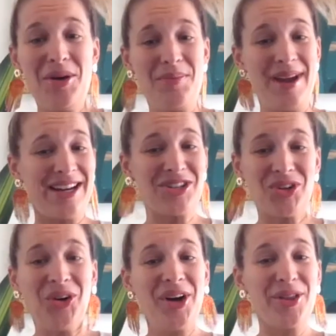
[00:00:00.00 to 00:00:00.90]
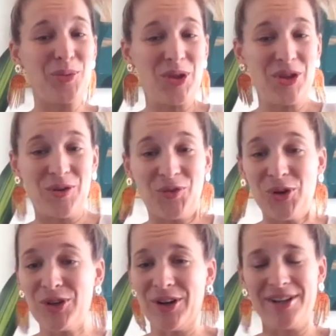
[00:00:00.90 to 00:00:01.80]
Make sure that with your
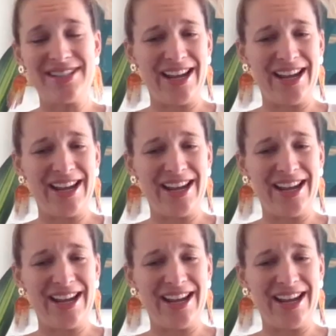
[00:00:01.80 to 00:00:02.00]
footnotes,